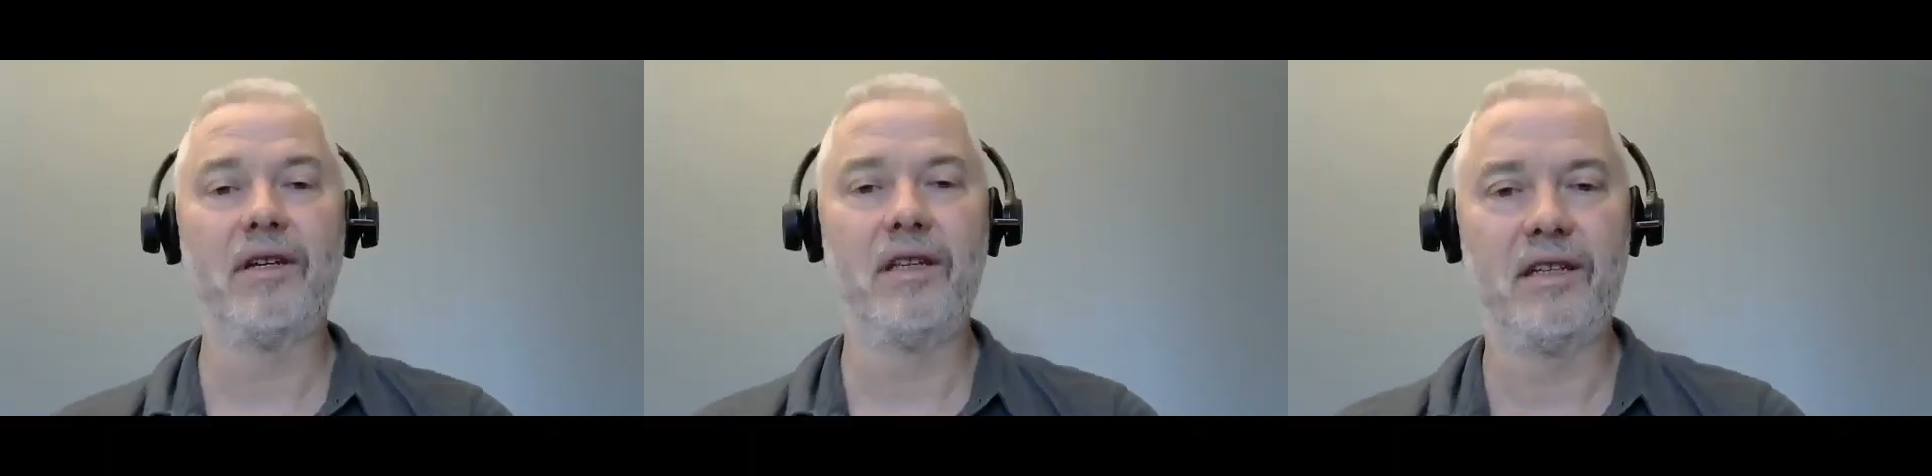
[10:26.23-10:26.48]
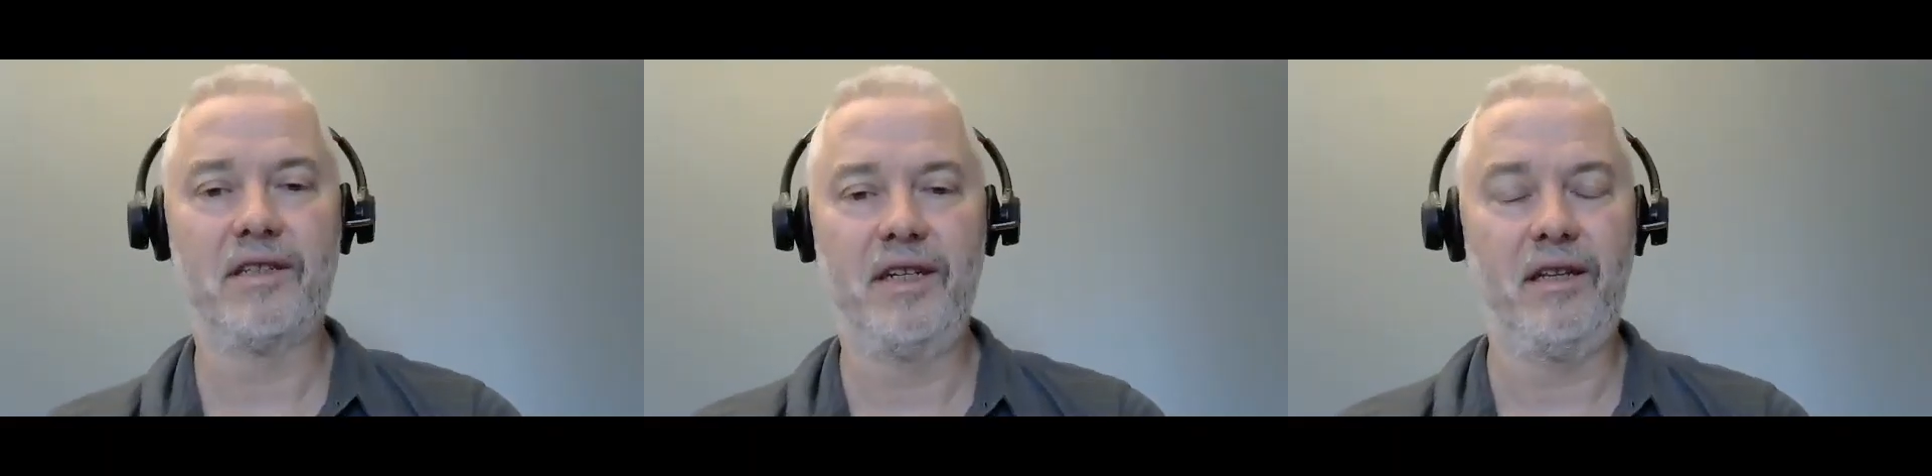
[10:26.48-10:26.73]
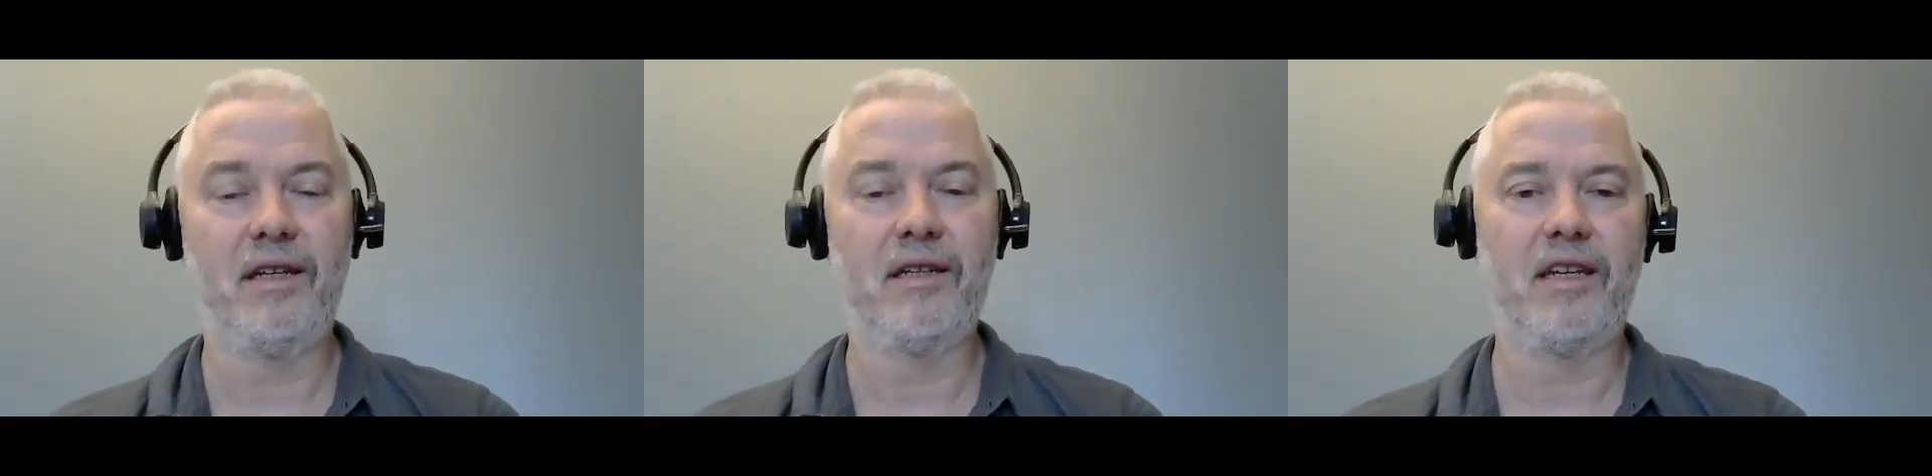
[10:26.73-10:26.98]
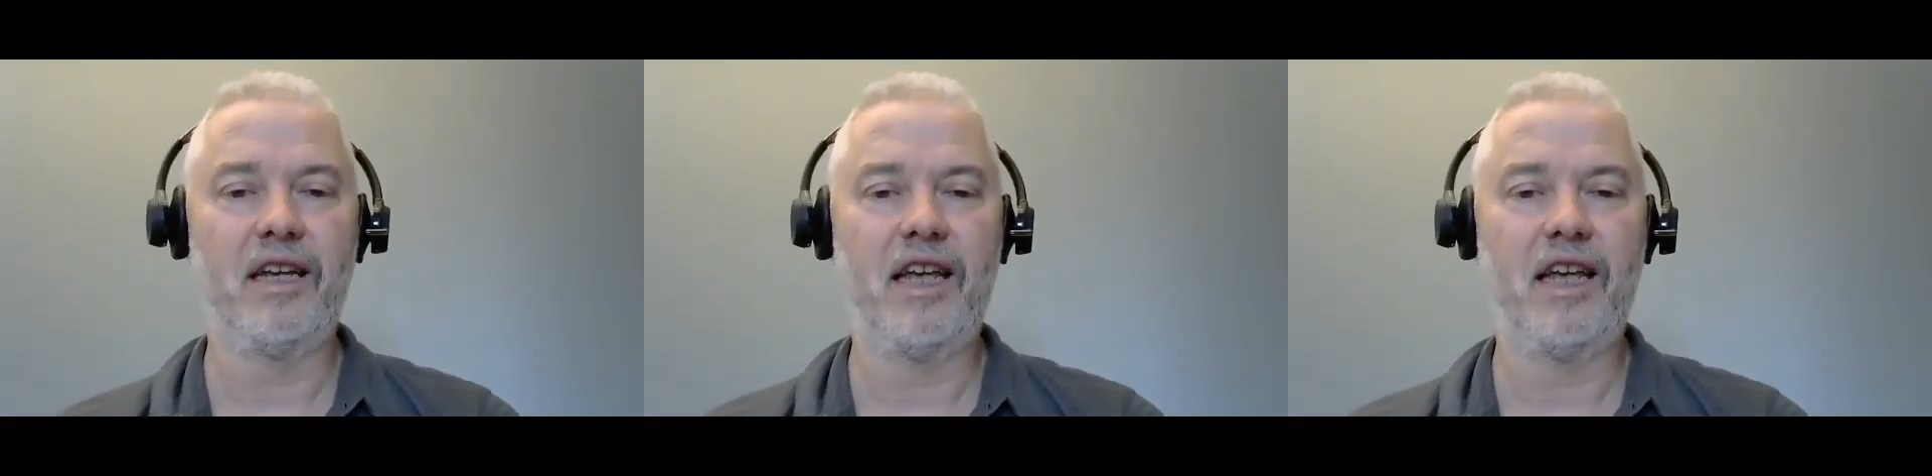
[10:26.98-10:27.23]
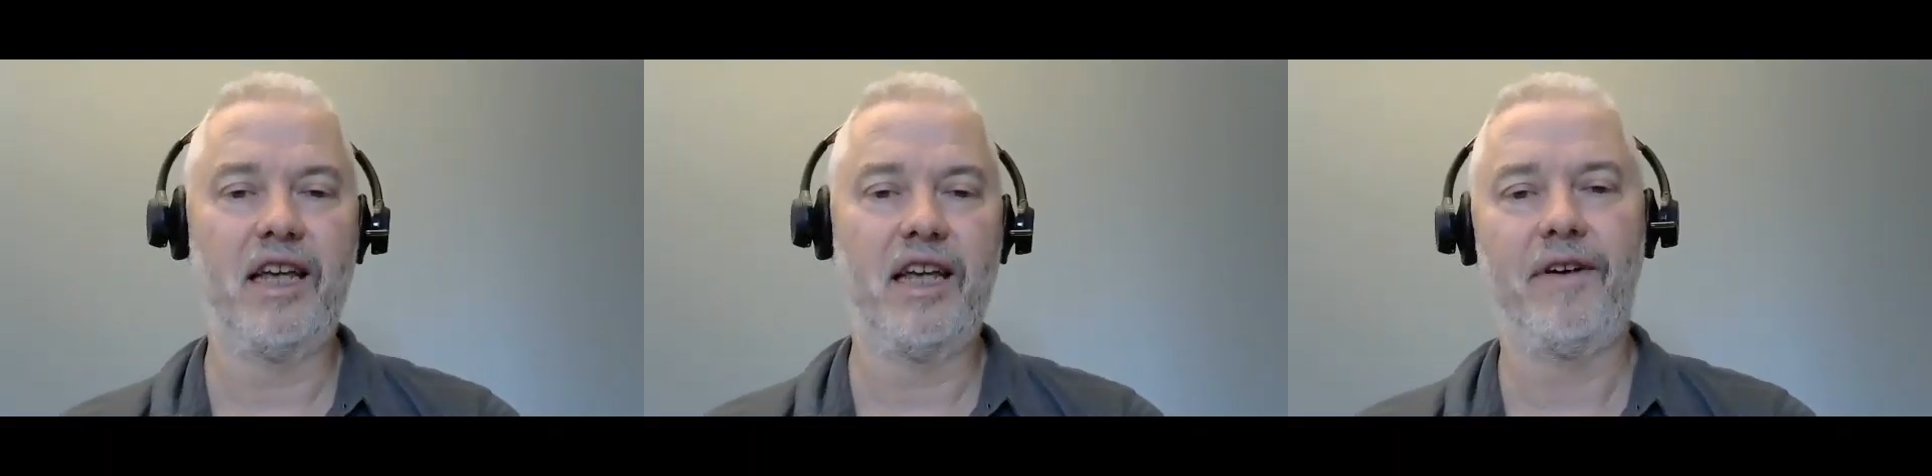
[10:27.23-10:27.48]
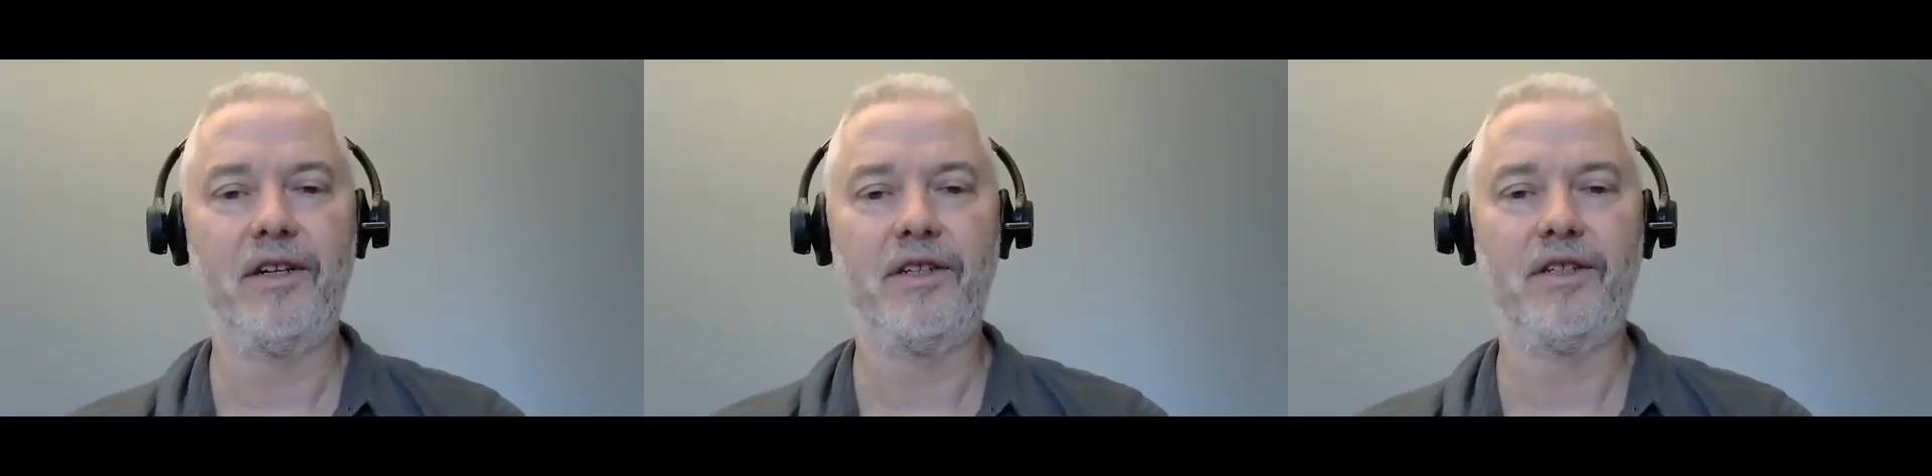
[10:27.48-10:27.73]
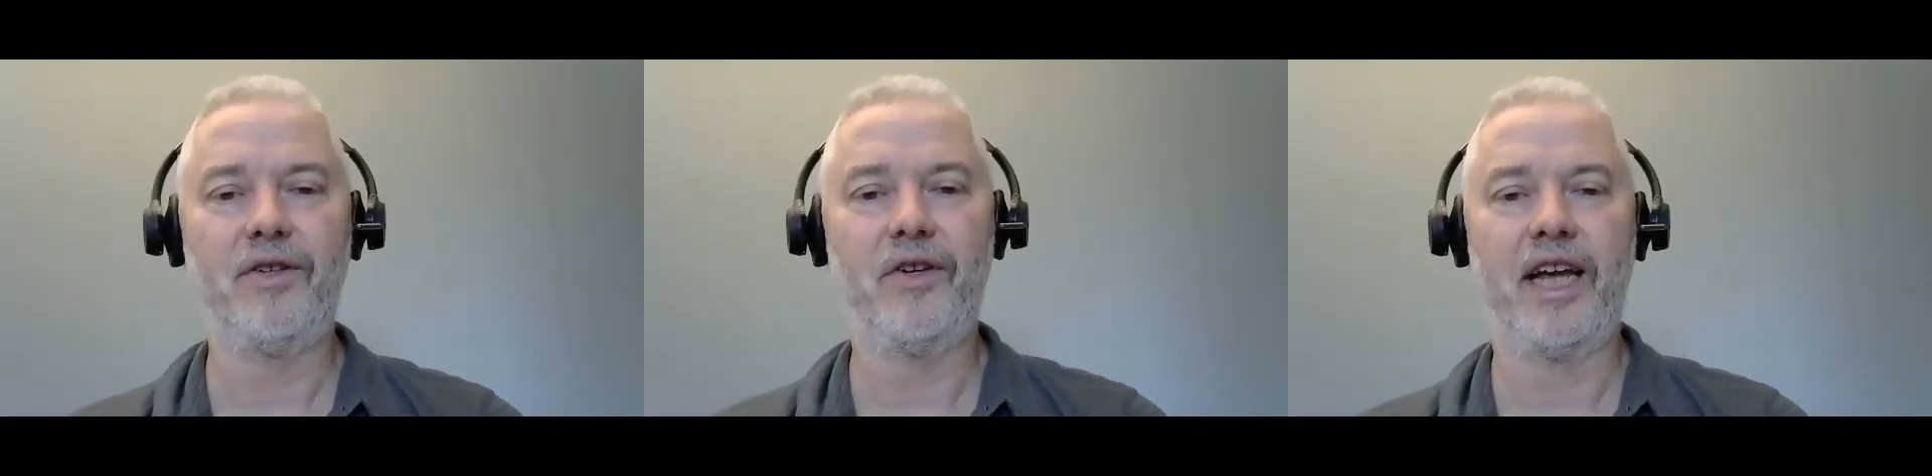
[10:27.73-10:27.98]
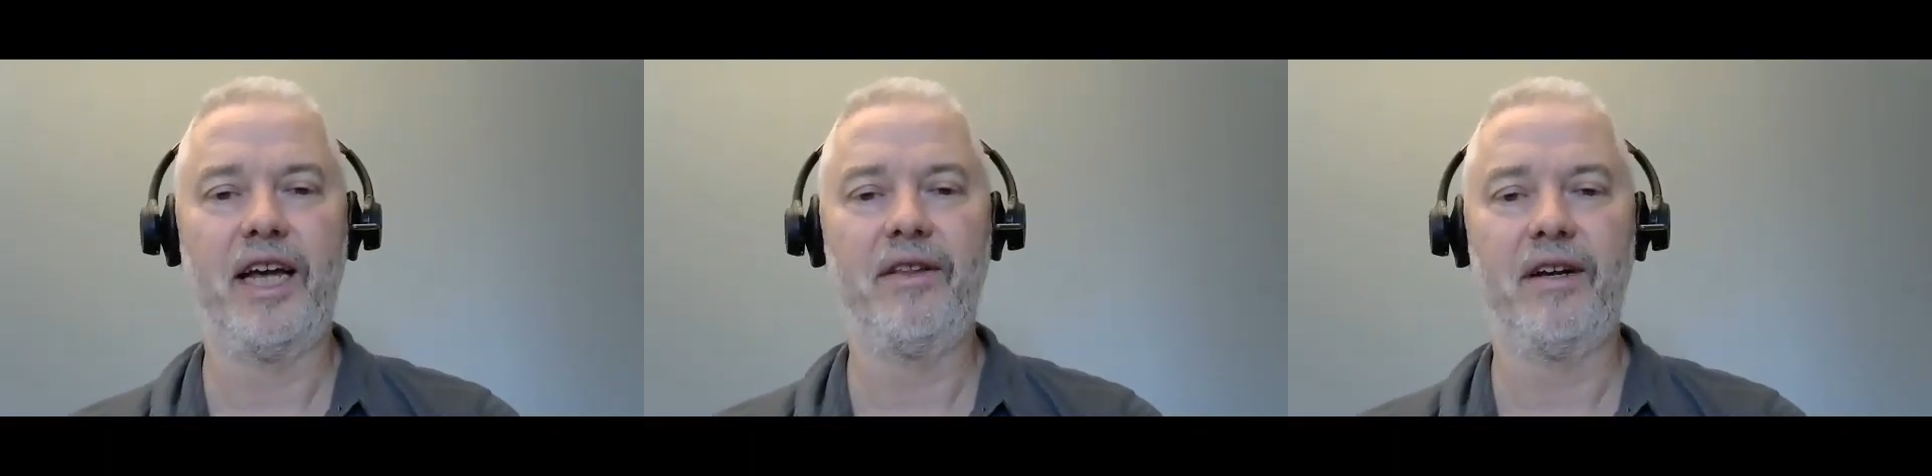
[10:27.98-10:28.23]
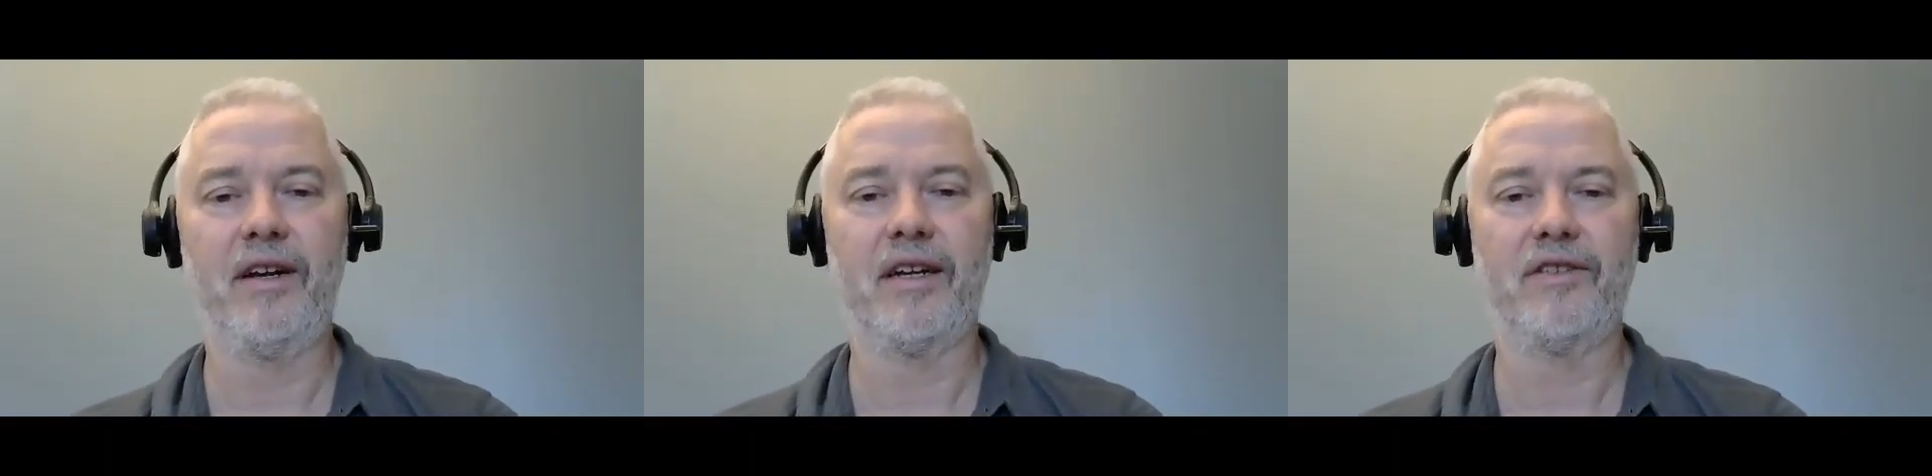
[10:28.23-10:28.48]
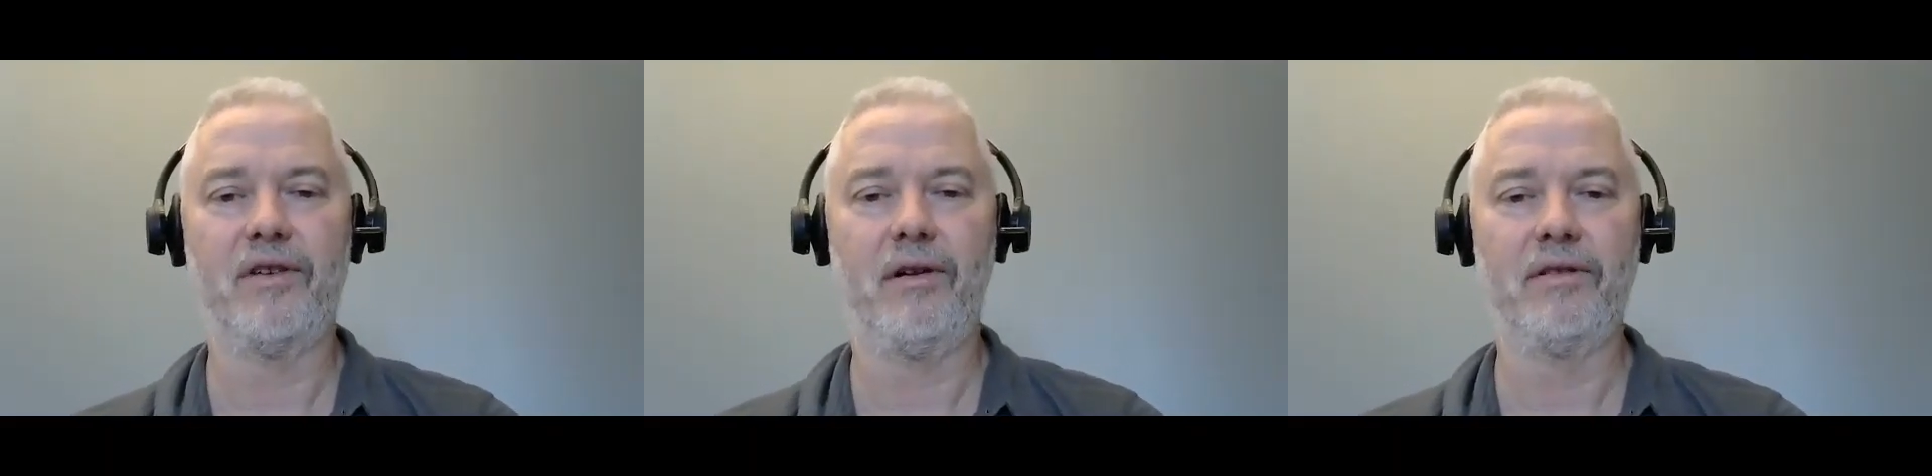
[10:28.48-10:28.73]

Take a look in the ceiling and see how many devices you can that are